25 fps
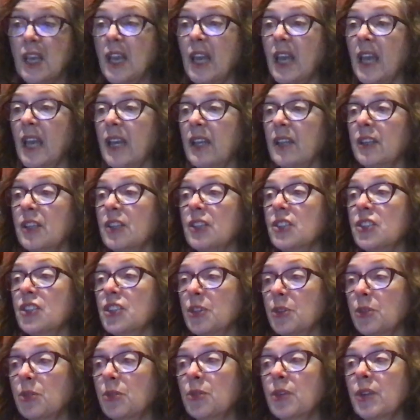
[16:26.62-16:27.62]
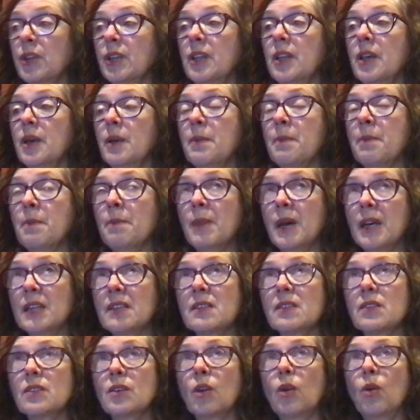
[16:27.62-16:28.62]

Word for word: And children must